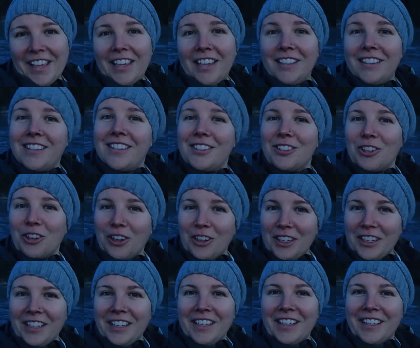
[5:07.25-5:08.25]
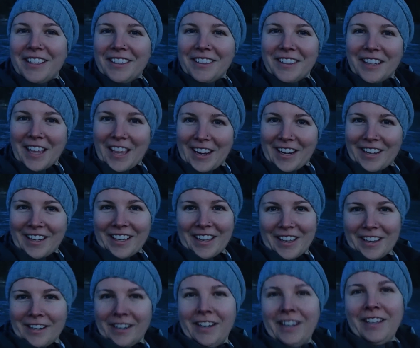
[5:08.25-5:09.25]
it's starting to get light
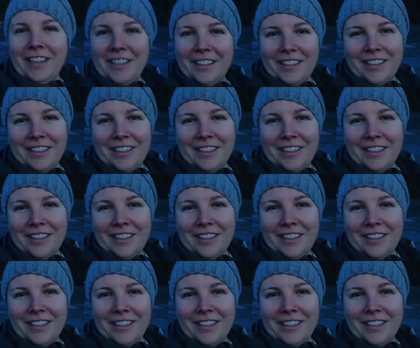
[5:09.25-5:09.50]
again.